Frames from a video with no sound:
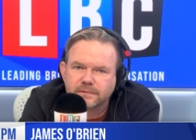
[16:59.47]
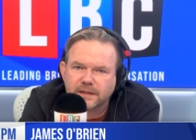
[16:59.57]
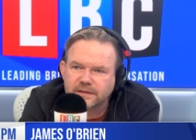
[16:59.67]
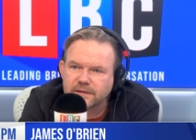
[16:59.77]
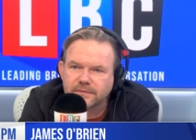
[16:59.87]

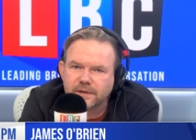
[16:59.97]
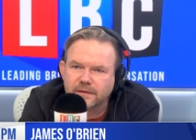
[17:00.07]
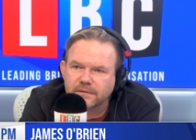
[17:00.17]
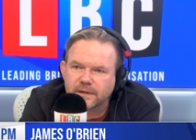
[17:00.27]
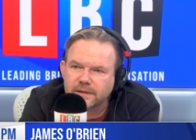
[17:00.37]
I still
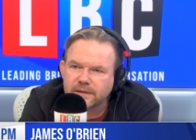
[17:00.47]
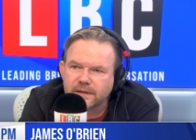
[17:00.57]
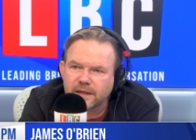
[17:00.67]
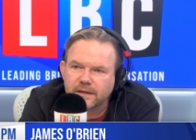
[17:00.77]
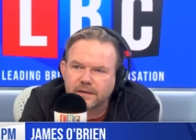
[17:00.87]
don't. I didn't
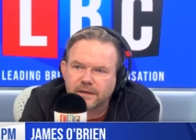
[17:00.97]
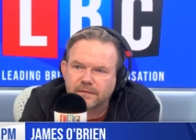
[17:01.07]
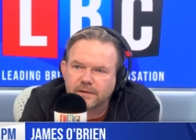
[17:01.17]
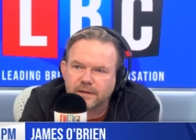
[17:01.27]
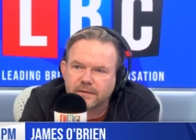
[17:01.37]
then and I
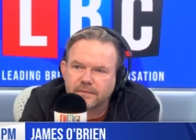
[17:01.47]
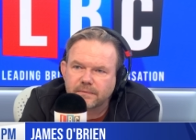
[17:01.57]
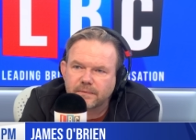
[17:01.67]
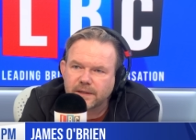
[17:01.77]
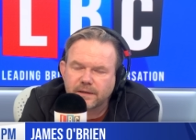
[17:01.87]
don't now.
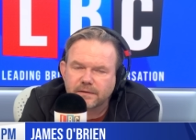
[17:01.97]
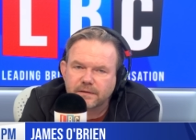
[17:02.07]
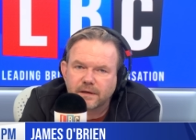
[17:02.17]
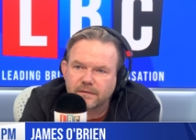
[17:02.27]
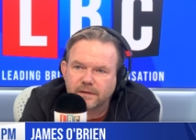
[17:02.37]
Why don't the
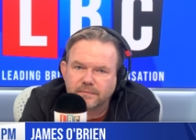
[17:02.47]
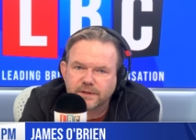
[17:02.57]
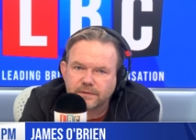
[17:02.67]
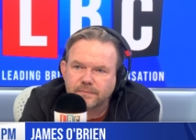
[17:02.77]
grown ups do